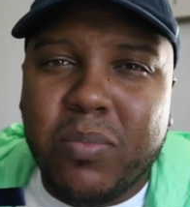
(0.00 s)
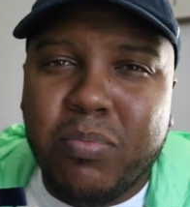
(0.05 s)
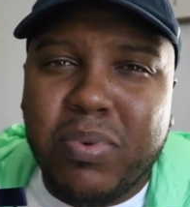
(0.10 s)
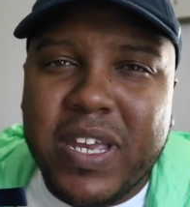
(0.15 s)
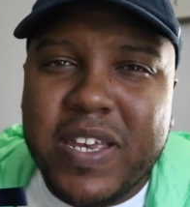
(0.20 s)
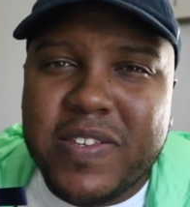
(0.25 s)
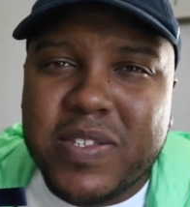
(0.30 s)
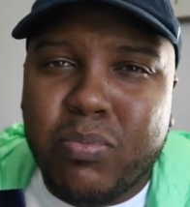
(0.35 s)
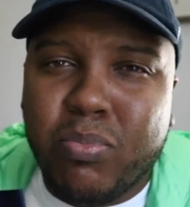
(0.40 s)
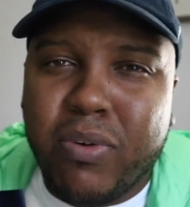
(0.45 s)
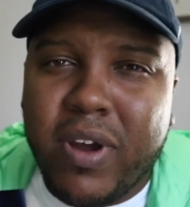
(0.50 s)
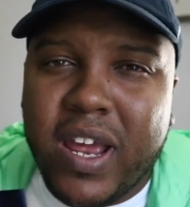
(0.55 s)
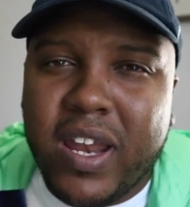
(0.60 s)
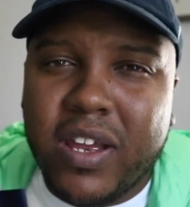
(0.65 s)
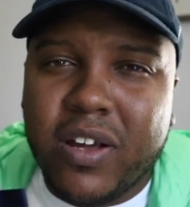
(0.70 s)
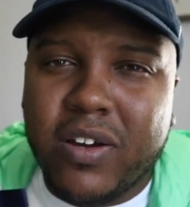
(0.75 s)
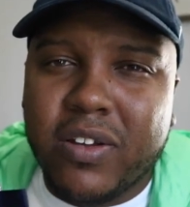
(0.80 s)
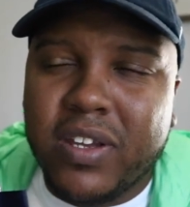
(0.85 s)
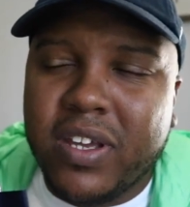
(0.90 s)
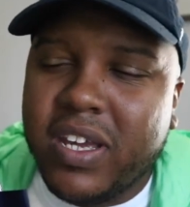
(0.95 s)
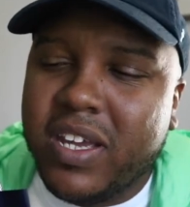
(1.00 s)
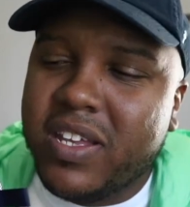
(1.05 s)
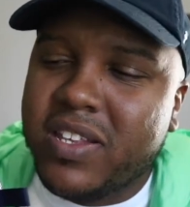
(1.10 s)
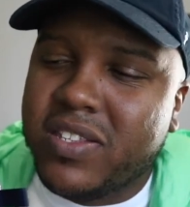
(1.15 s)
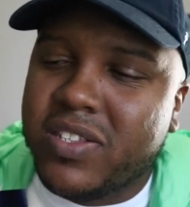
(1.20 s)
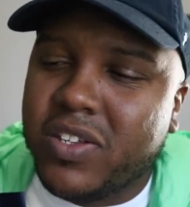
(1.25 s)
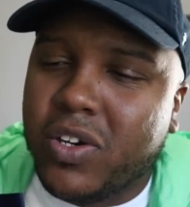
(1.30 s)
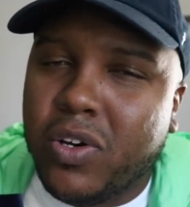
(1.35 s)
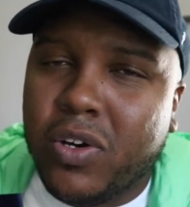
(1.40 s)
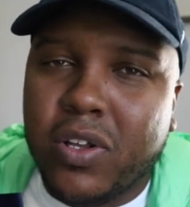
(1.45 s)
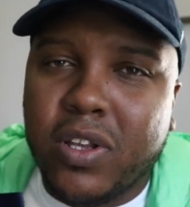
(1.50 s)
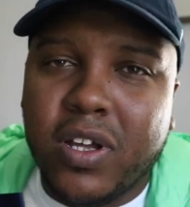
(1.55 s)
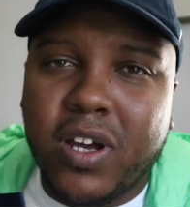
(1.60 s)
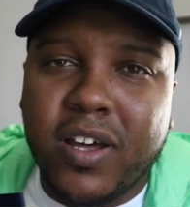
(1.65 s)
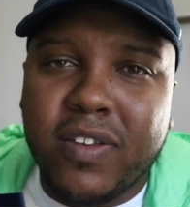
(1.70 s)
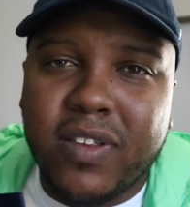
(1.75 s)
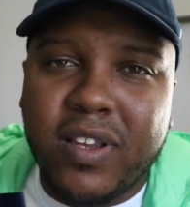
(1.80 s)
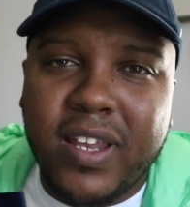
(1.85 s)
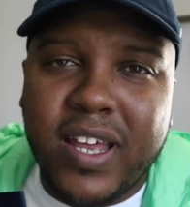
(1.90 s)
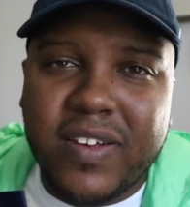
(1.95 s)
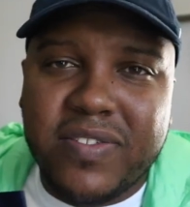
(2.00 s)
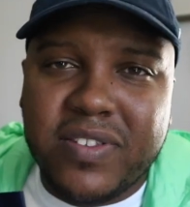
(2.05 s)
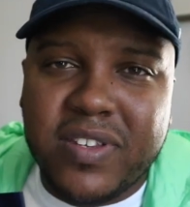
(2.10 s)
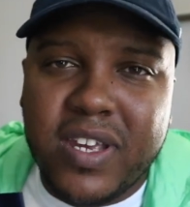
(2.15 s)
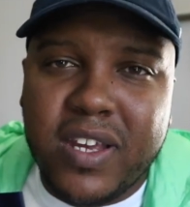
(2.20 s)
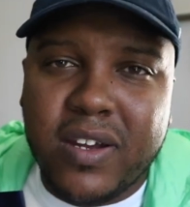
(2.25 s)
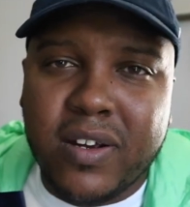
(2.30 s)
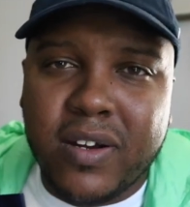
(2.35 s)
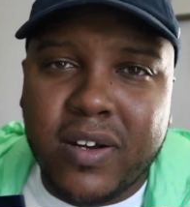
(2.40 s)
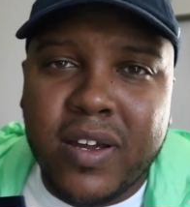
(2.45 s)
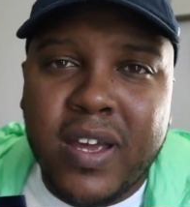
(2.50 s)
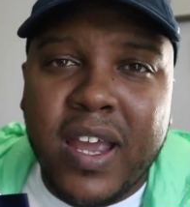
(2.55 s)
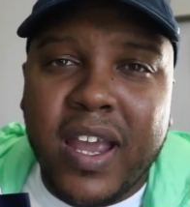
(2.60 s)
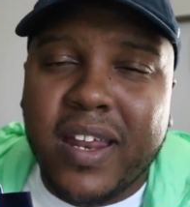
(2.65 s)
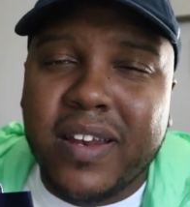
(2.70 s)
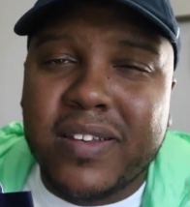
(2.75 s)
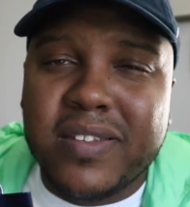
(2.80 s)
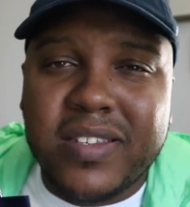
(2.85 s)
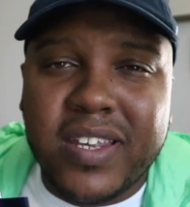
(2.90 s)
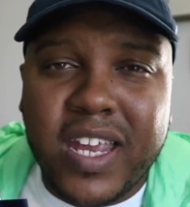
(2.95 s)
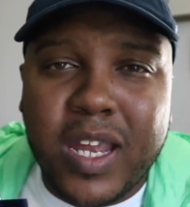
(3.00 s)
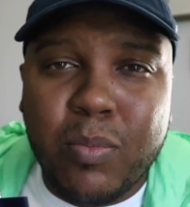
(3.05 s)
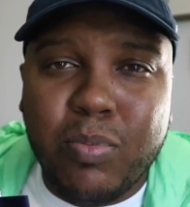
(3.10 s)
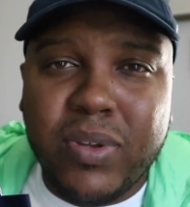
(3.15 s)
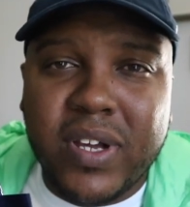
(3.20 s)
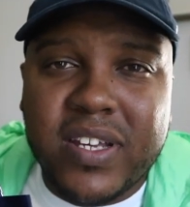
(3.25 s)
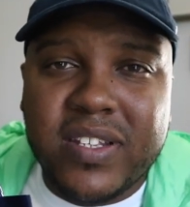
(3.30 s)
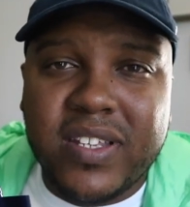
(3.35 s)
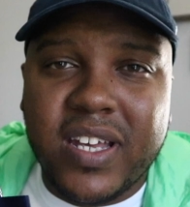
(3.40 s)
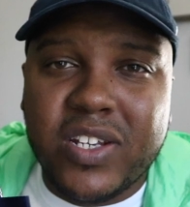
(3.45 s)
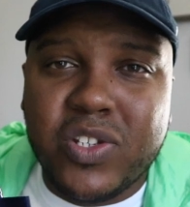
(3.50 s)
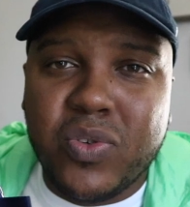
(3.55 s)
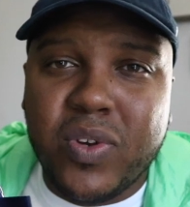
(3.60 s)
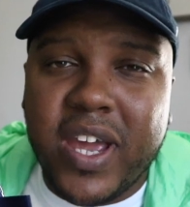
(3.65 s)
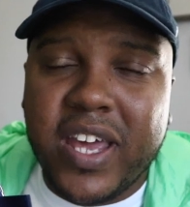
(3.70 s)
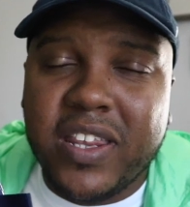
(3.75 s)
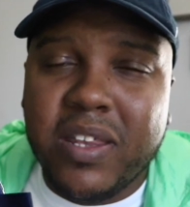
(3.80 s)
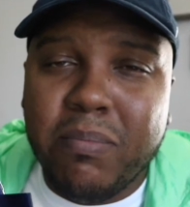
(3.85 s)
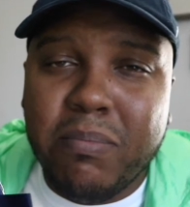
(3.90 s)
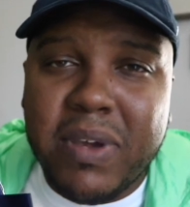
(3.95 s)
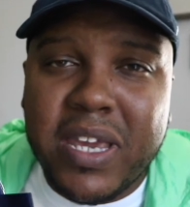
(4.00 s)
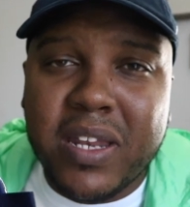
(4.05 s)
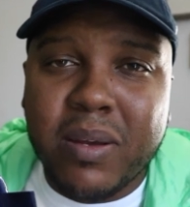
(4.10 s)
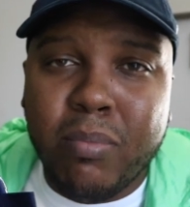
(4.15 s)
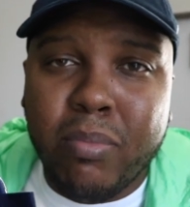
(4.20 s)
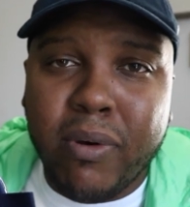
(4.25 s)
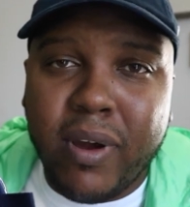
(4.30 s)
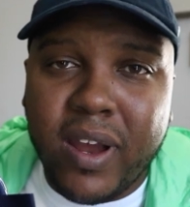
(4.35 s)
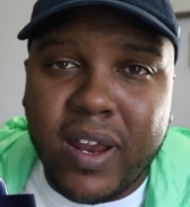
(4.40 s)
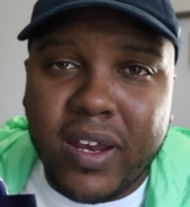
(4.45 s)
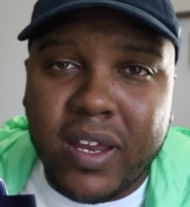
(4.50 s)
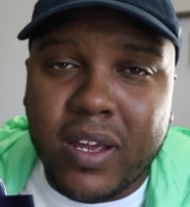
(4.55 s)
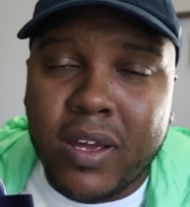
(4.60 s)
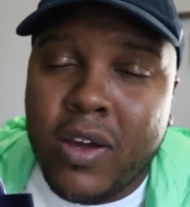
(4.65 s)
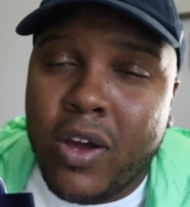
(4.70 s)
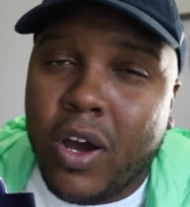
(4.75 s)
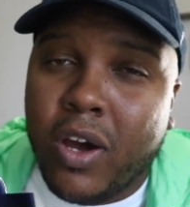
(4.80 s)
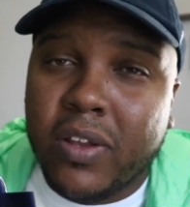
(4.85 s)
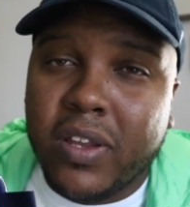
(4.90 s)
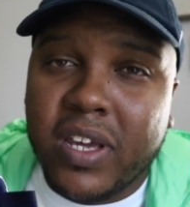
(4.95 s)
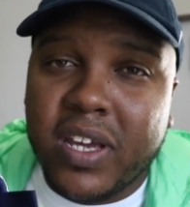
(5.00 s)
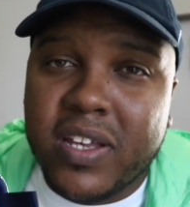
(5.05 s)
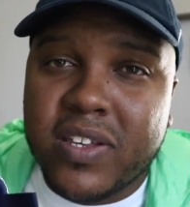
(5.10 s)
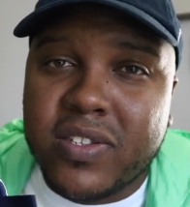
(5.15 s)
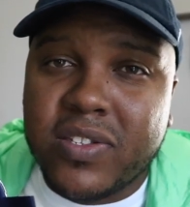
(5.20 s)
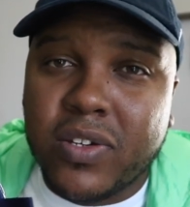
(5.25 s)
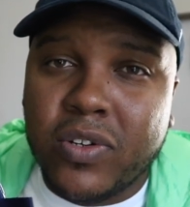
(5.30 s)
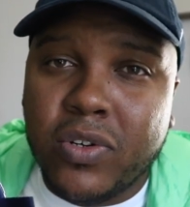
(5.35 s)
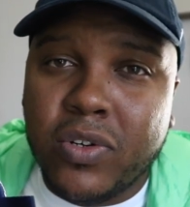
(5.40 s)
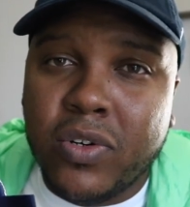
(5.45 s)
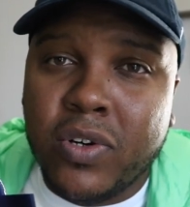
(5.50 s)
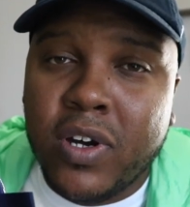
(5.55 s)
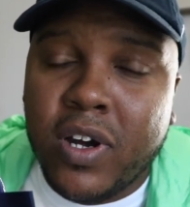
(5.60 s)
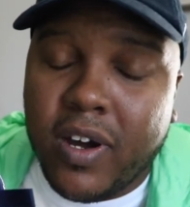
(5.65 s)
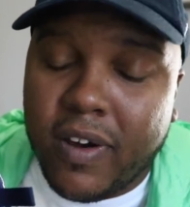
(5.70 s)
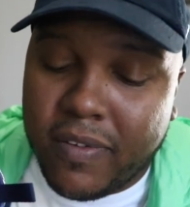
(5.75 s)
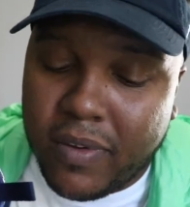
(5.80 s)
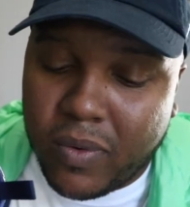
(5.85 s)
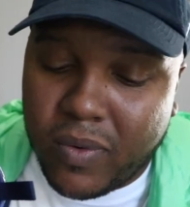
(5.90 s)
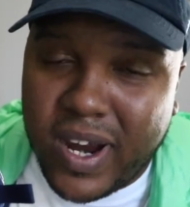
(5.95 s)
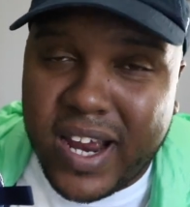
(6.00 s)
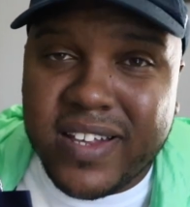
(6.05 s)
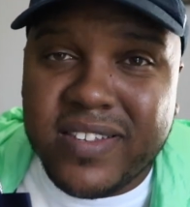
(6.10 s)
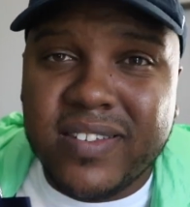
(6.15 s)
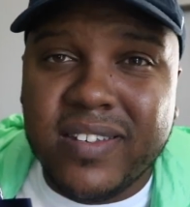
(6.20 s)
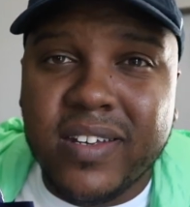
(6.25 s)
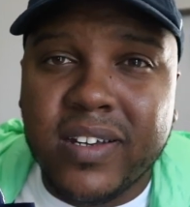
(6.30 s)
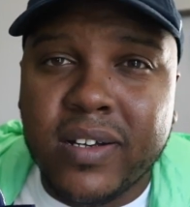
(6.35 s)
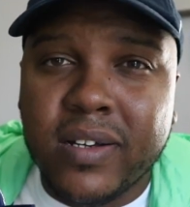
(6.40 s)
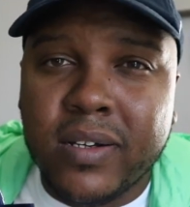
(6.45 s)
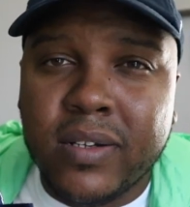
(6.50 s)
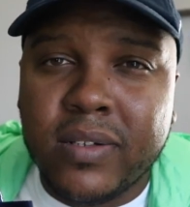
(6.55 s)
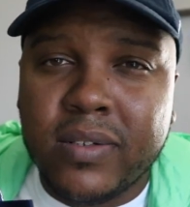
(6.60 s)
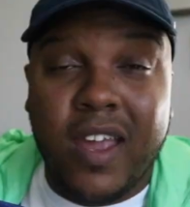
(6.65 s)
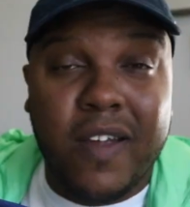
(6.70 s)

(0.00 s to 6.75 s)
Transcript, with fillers: the beams branding on the insole of the left sneaker in the same place that you had the Mita branding on the insole of the right sneaker.